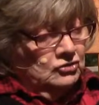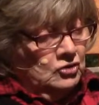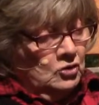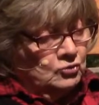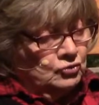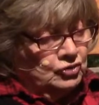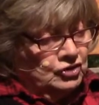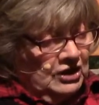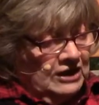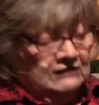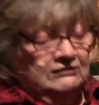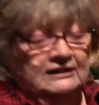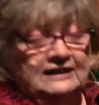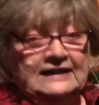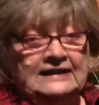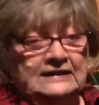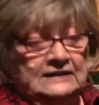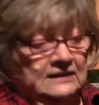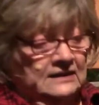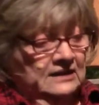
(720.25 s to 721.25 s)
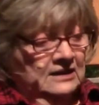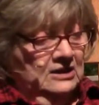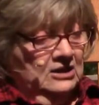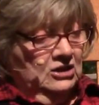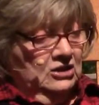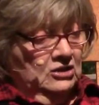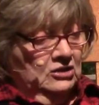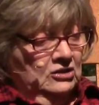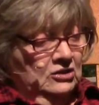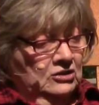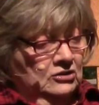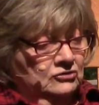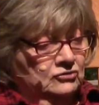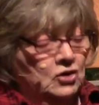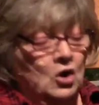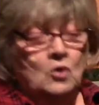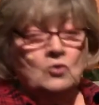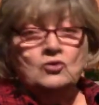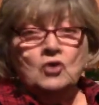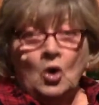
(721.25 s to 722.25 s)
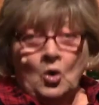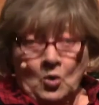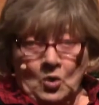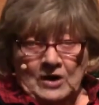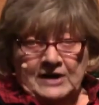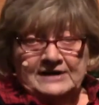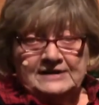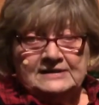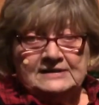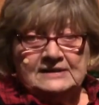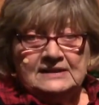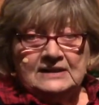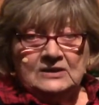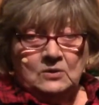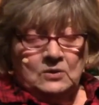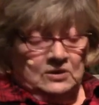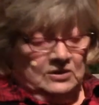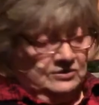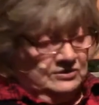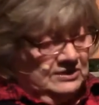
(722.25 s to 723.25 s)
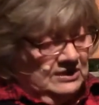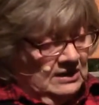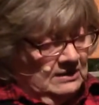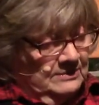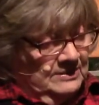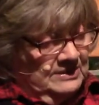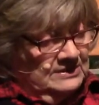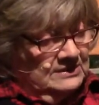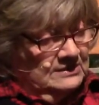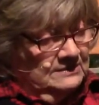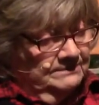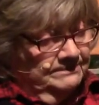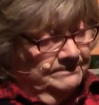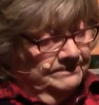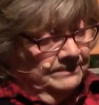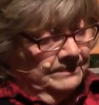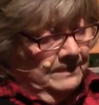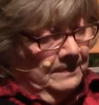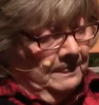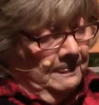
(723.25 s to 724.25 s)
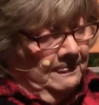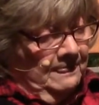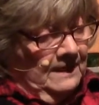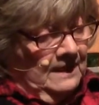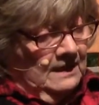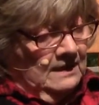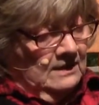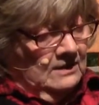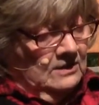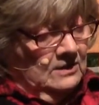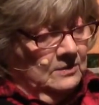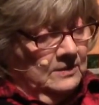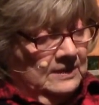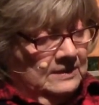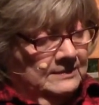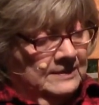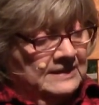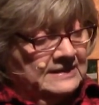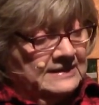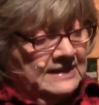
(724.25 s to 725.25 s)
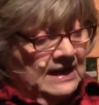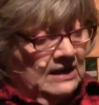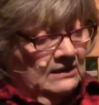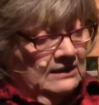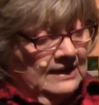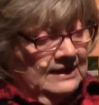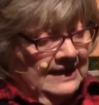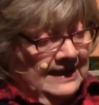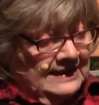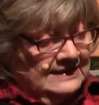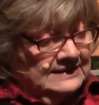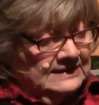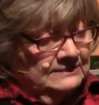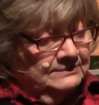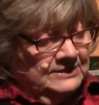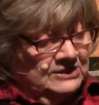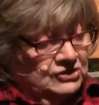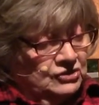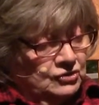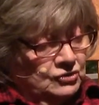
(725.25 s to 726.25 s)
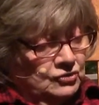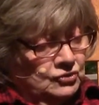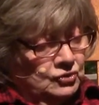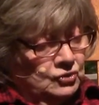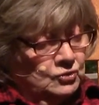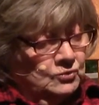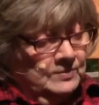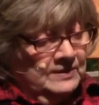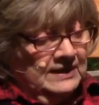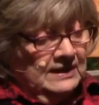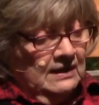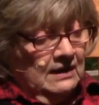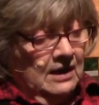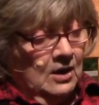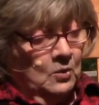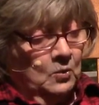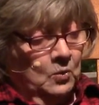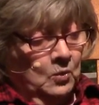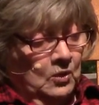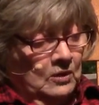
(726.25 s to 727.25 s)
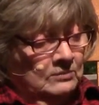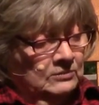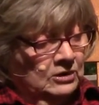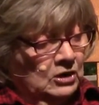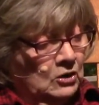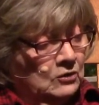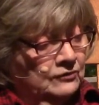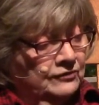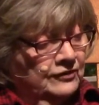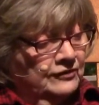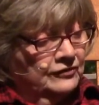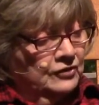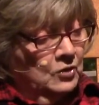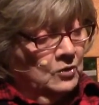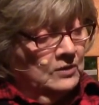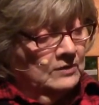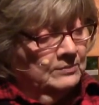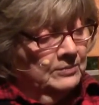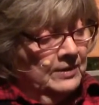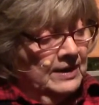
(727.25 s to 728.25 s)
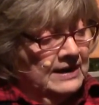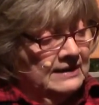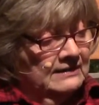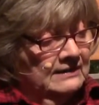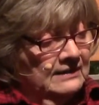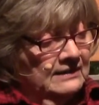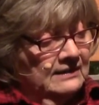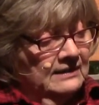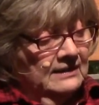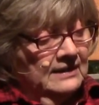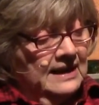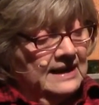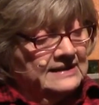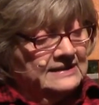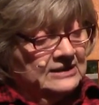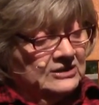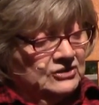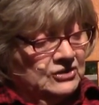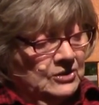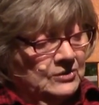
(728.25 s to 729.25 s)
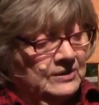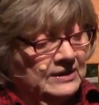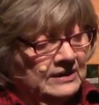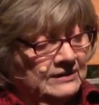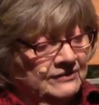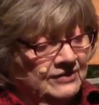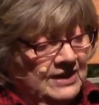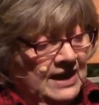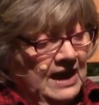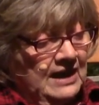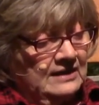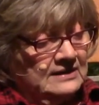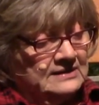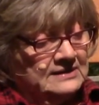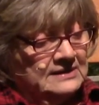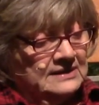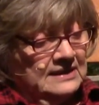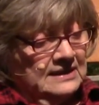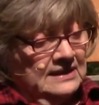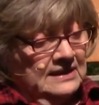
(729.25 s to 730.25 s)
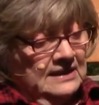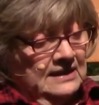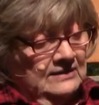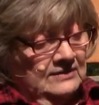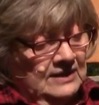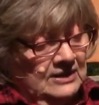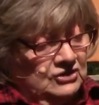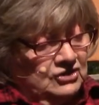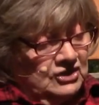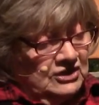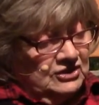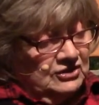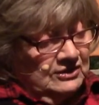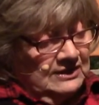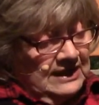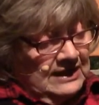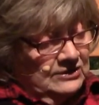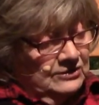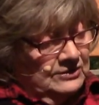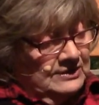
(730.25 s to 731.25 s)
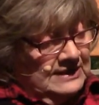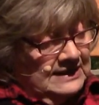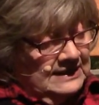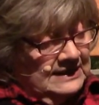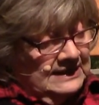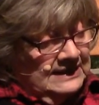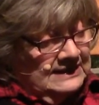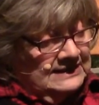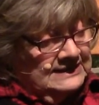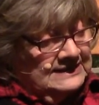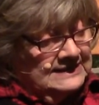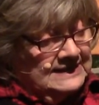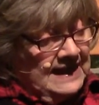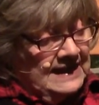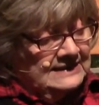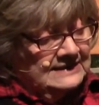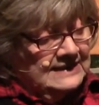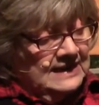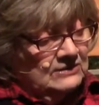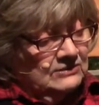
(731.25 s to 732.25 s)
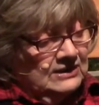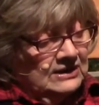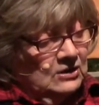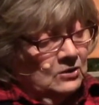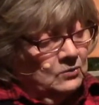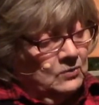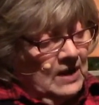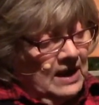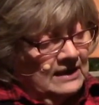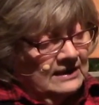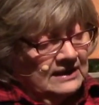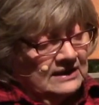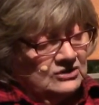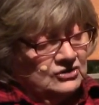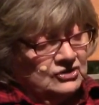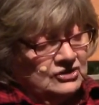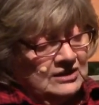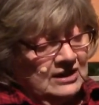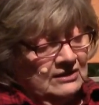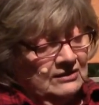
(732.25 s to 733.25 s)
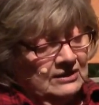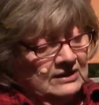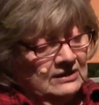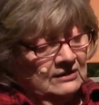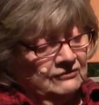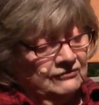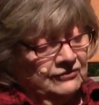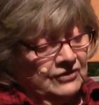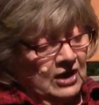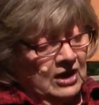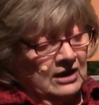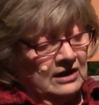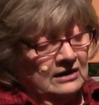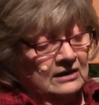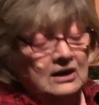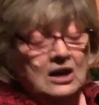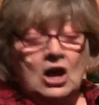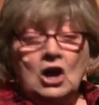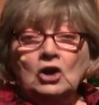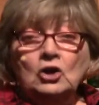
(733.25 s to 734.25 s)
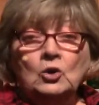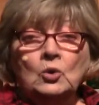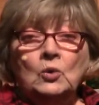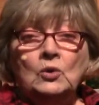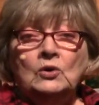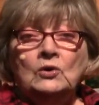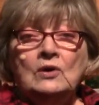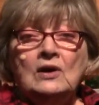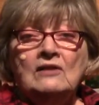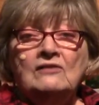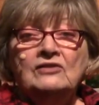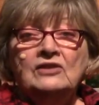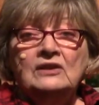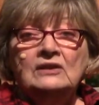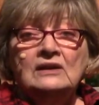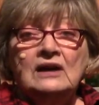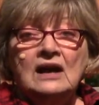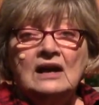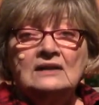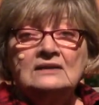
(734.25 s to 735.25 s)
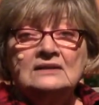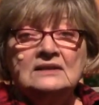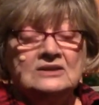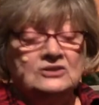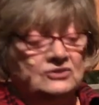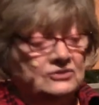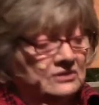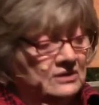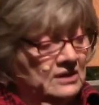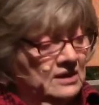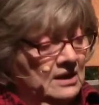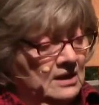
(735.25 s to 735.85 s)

no jiggling, no noise," he ordered Thomas. The widow McDowell handed Mr. Toomey a warm loaf of cornbread as a token of thanks. Then she took out her knitting and sat down in a rocking chair in the far corner of the cottage.